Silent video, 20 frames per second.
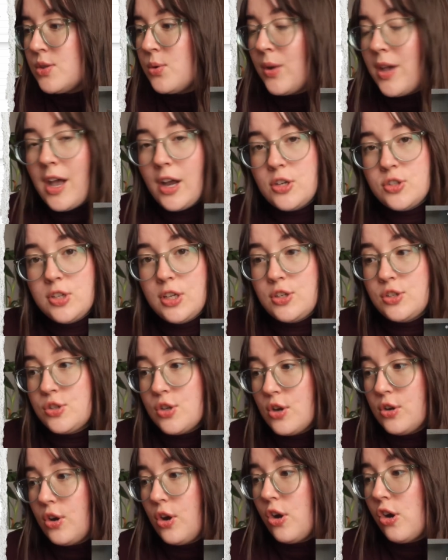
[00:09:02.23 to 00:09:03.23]
So I actually
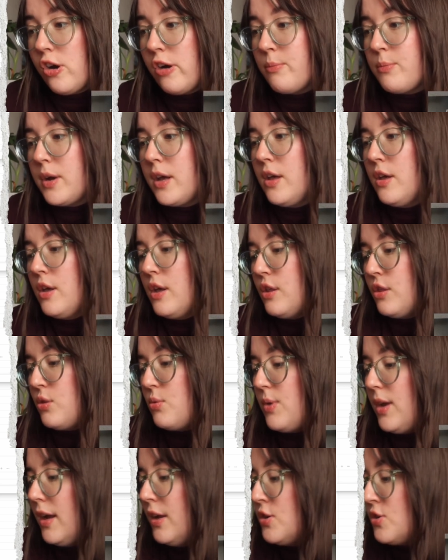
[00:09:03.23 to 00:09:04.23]
took home
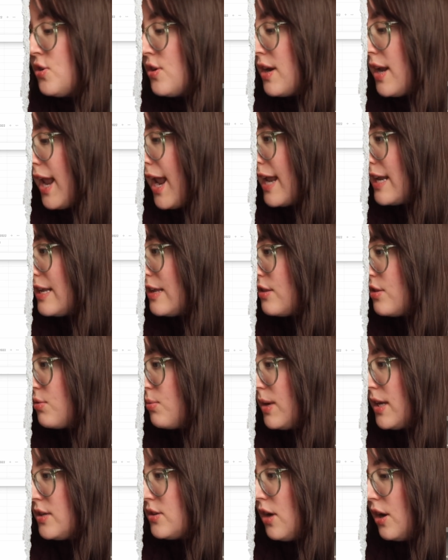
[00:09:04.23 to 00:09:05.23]

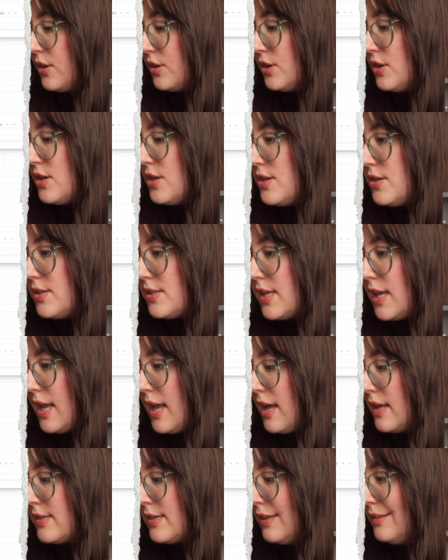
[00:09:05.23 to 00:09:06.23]

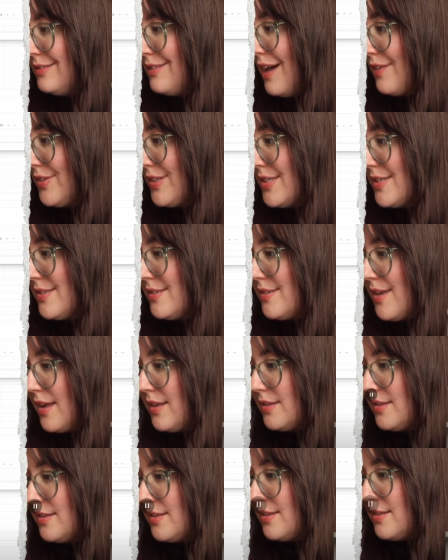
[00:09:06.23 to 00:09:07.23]
$383.11.